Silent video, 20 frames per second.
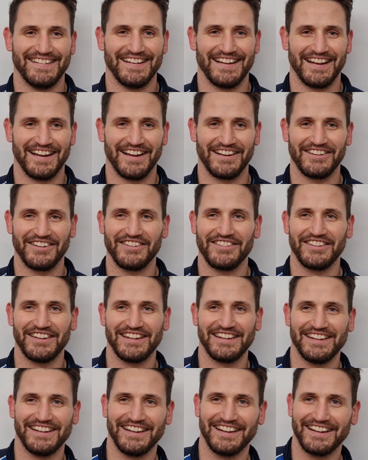No, I don't think
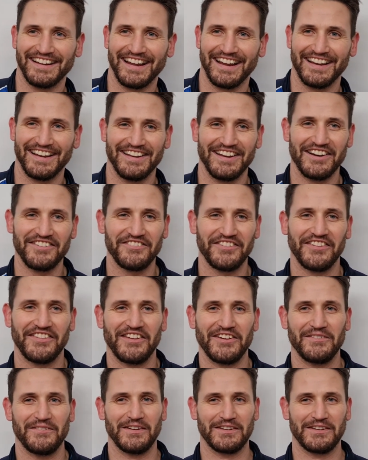you can get enough of them.